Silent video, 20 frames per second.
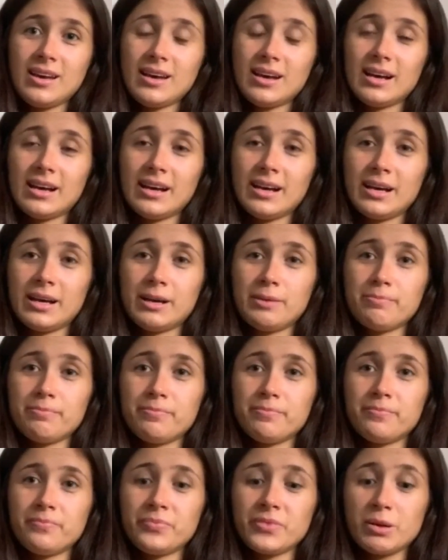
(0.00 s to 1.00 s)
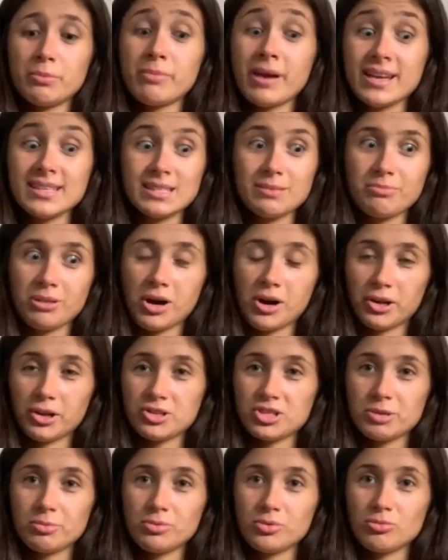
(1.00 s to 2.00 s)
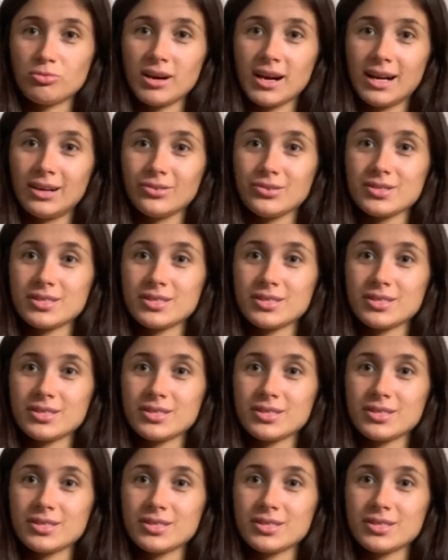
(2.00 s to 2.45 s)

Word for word: um, amazing partnership all round.